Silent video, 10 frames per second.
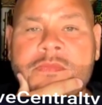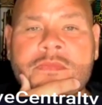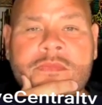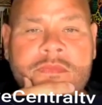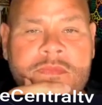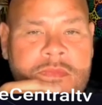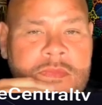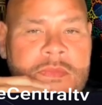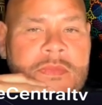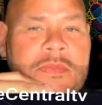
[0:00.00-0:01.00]
I ain't
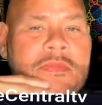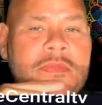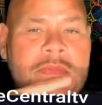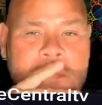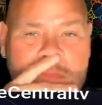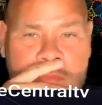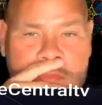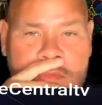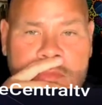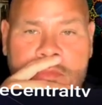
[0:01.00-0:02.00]
got to beg and
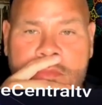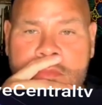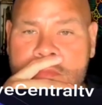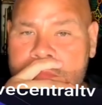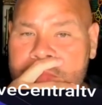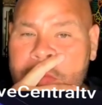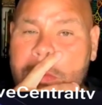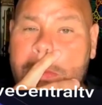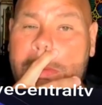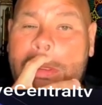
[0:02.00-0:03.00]
ask
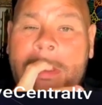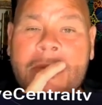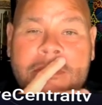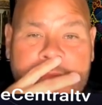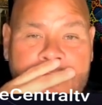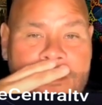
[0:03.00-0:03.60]
you for shit.